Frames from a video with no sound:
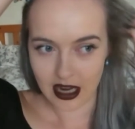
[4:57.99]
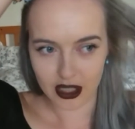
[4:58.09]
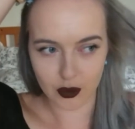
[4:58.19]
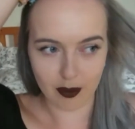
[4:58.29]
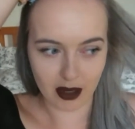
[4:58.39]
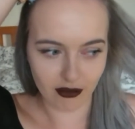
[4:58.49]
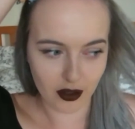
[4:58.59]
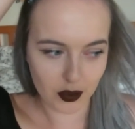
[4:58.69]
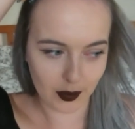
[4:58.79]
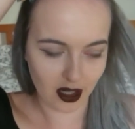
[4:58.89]
so when my
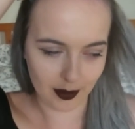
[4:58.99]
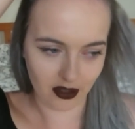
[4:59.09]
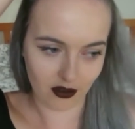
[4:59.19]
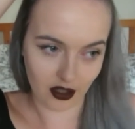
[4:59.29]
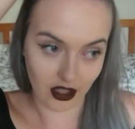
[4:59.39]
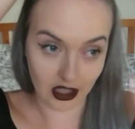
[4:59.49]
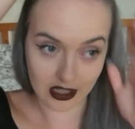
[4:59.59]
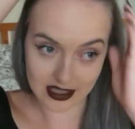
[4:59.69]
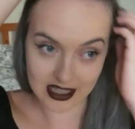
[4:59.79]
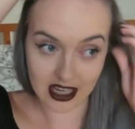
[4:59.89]
roots were coming through you
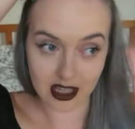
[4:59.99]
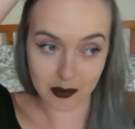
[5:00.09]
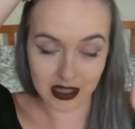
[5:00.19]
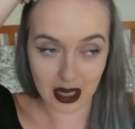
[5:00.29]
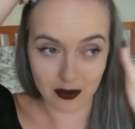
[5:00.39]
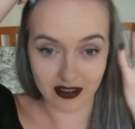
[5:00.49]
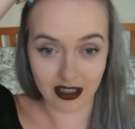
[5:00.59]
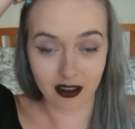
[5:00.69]
could see them and they were very